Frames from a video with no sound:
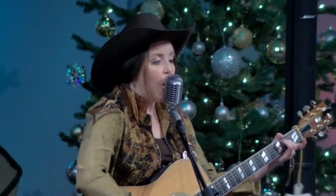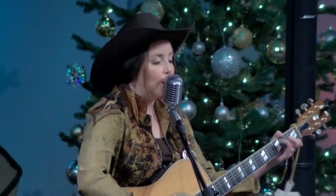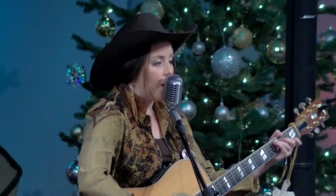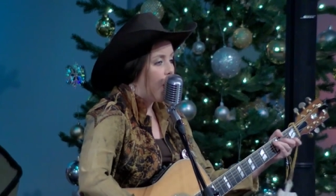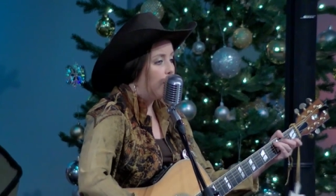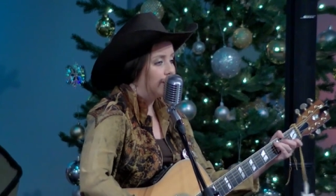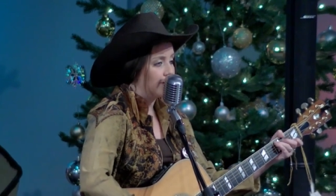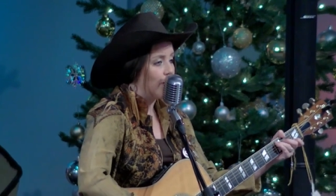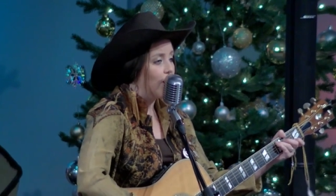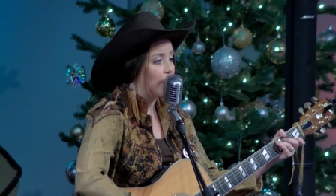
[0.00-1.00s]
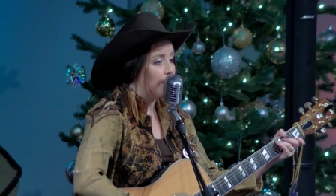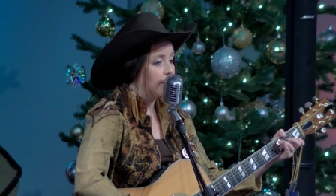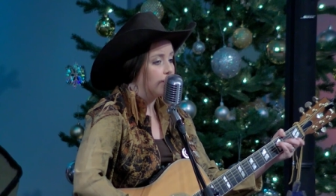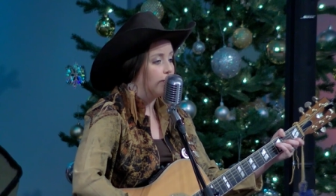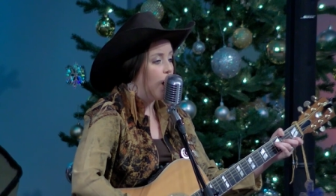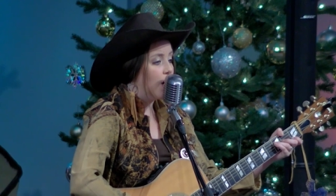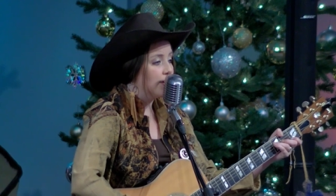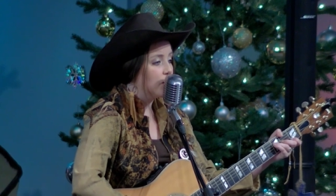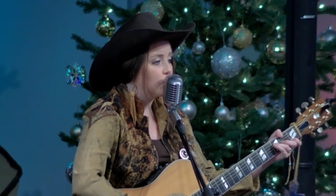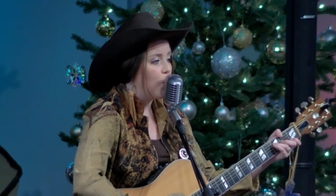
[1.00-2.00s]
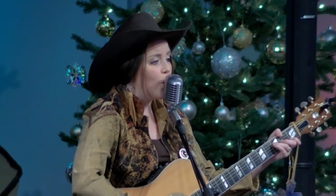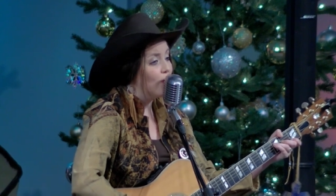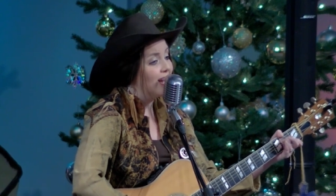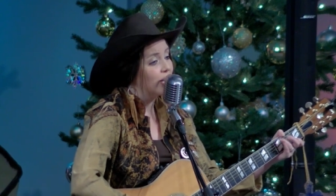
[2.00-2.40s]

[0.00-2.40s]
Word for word: Pa would talk about the farm and the war,